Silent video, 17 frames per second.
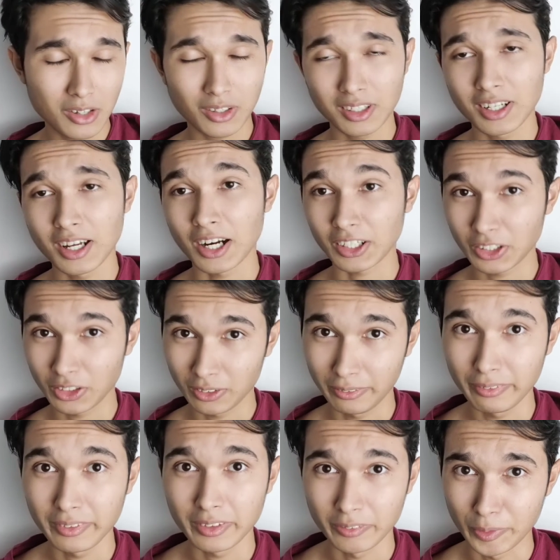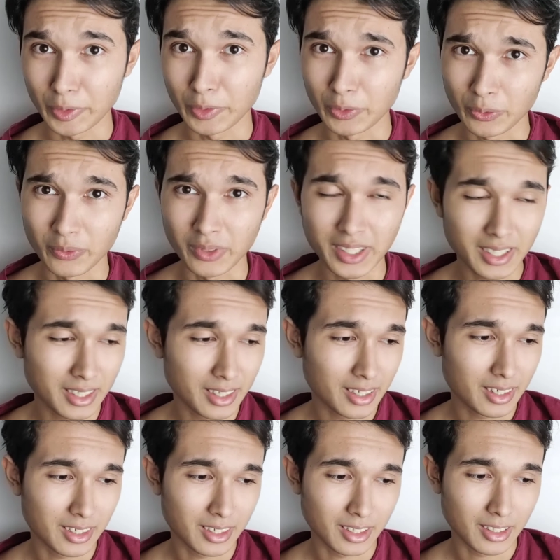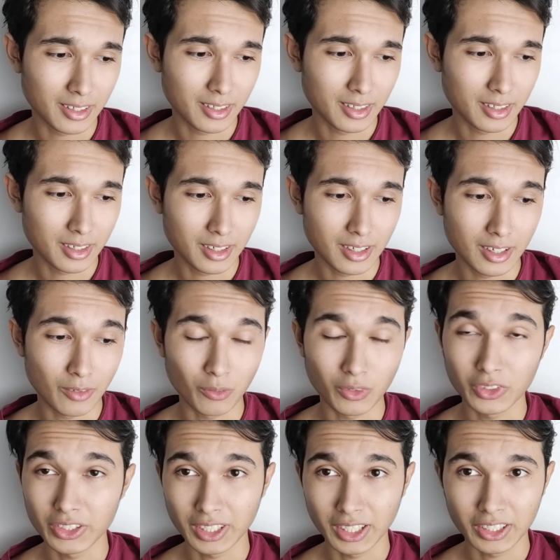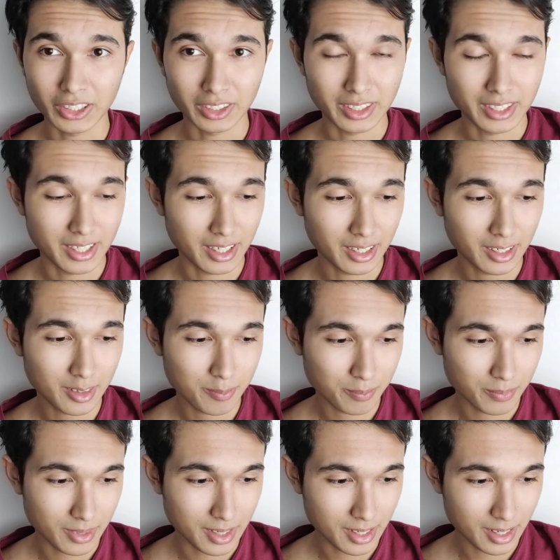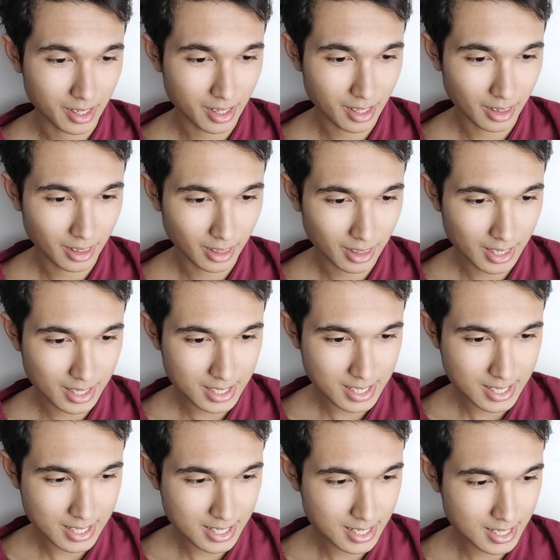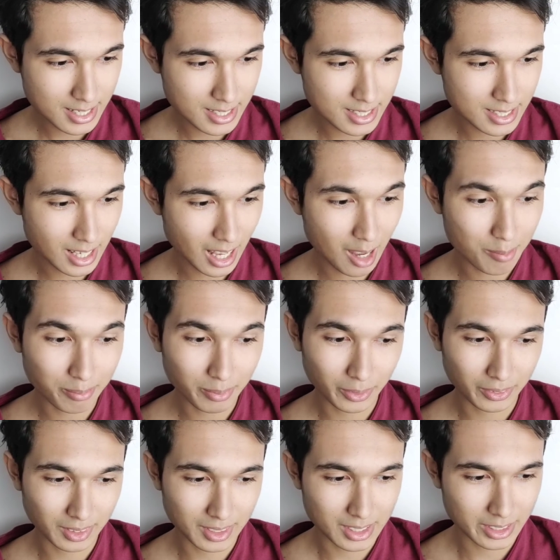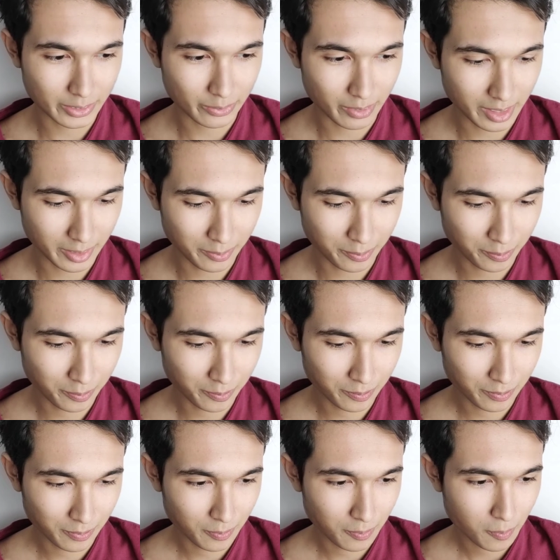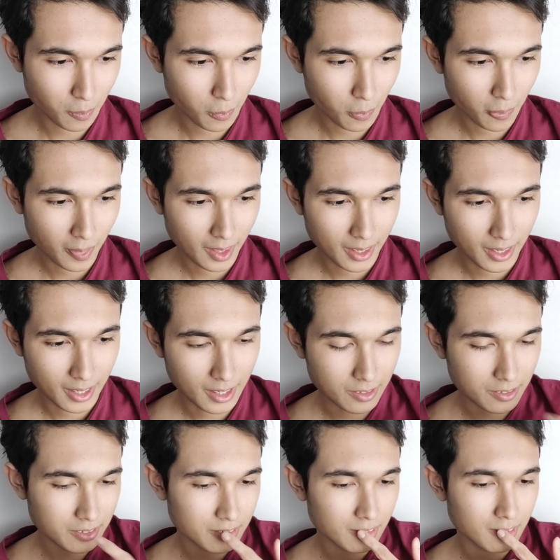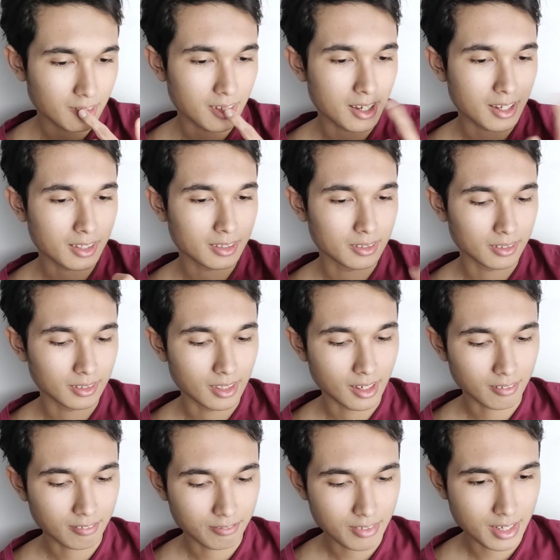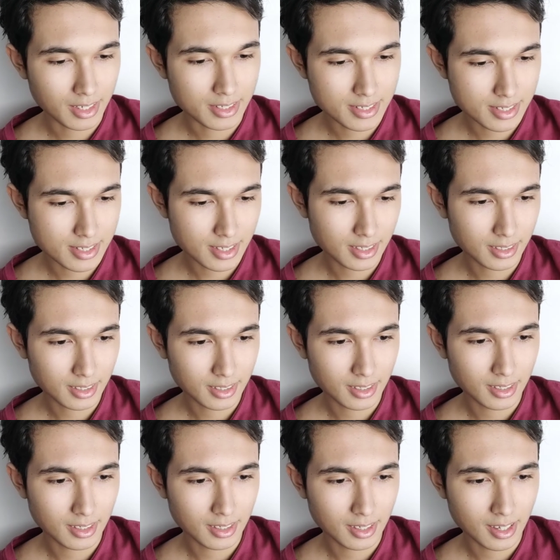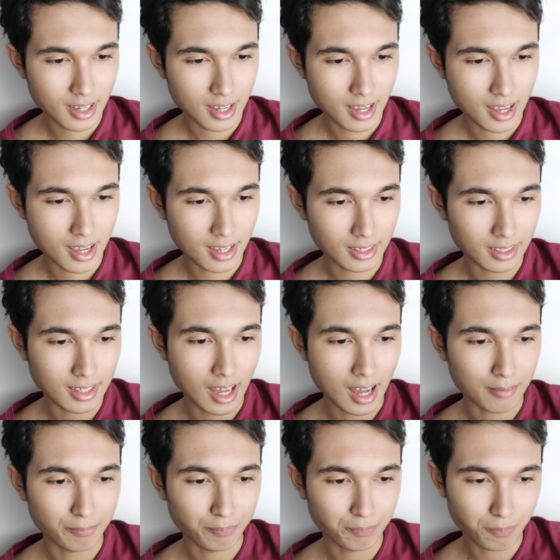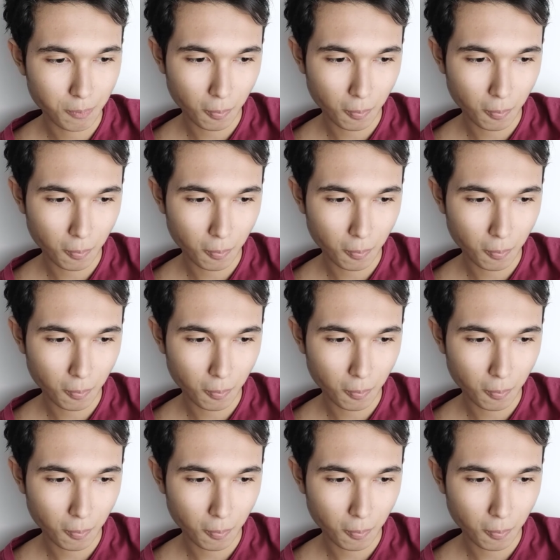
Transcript: You can actually redo it. It won't change a thing, but let's just upload this one. I don't really like the dark face. And yeah,